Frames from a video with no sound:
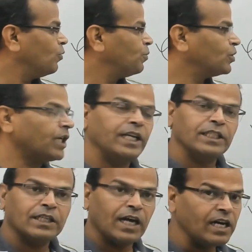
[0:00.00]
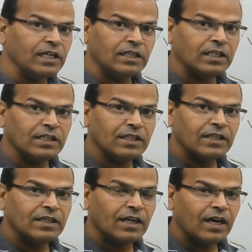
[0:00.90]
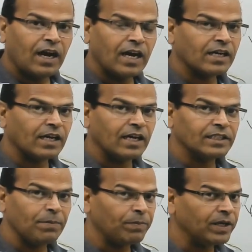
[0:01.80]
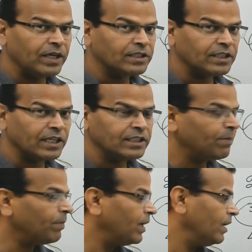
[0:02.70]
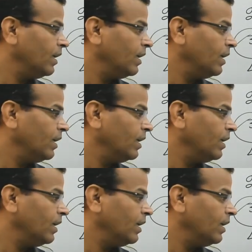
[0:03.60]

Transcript: side is current and current sampling is series sampling.